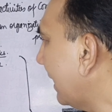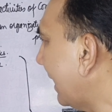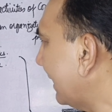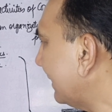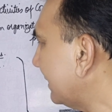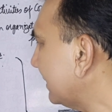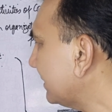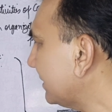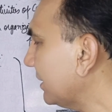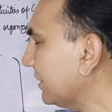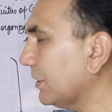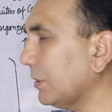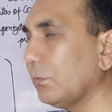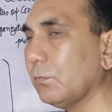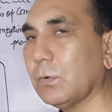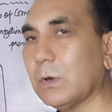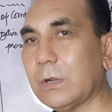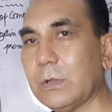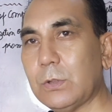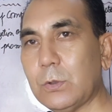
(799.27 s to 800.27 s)
And the
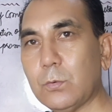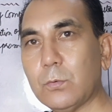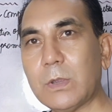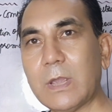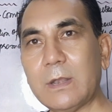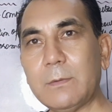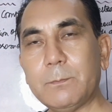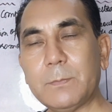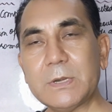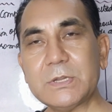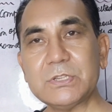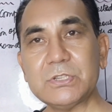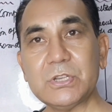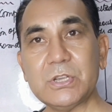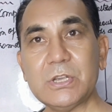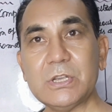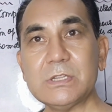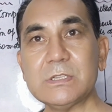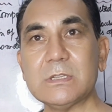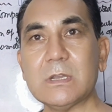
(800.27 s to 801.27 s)
second one, you can
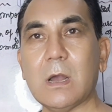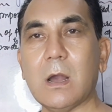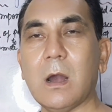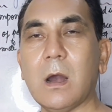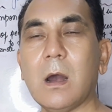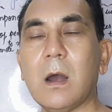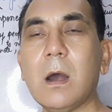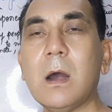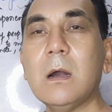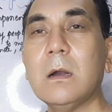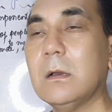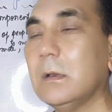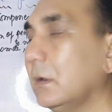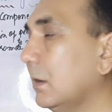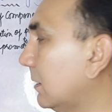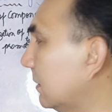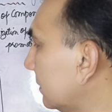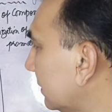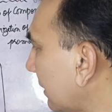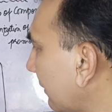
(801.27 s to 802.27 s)
purchase a,
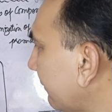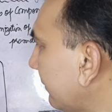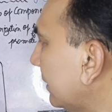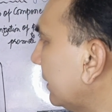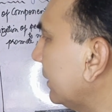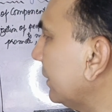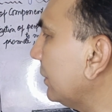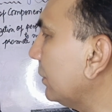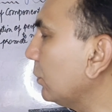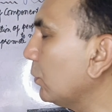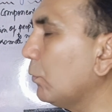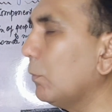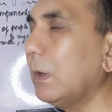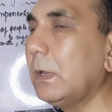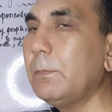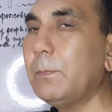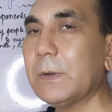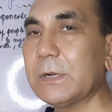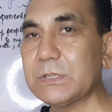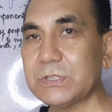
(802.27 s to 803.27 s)
definitely you
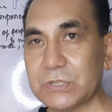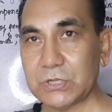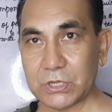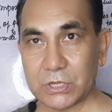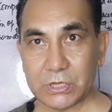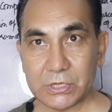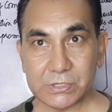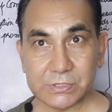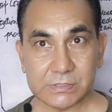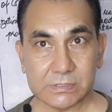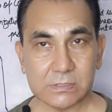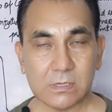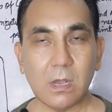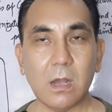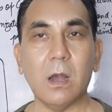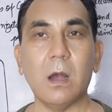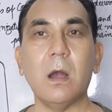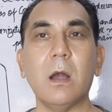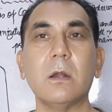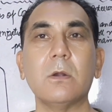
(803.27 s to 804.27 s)
will purchase
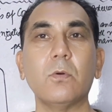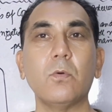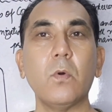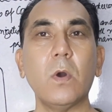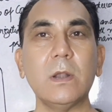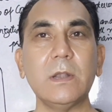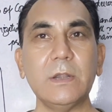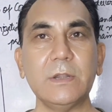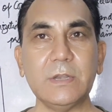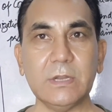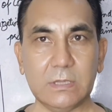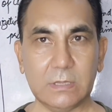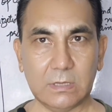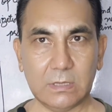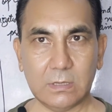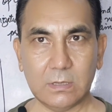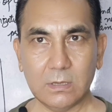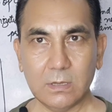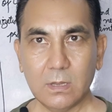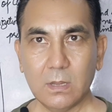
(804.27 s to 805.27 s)
a
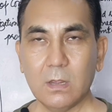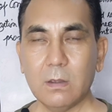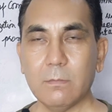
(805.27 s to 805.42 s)
quality